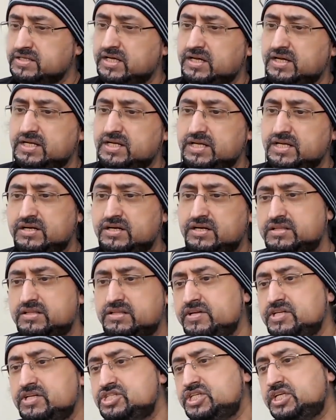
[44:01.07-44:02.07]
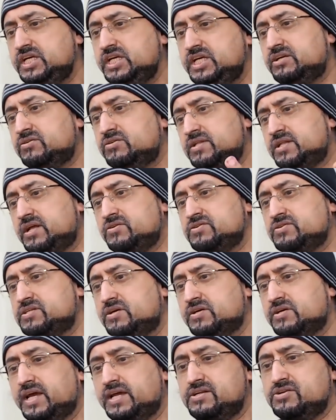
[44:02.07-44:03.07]
Leonardo da Vinci and all of those
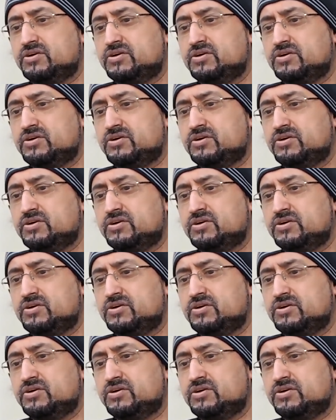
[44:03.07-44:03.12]
lot, yeah.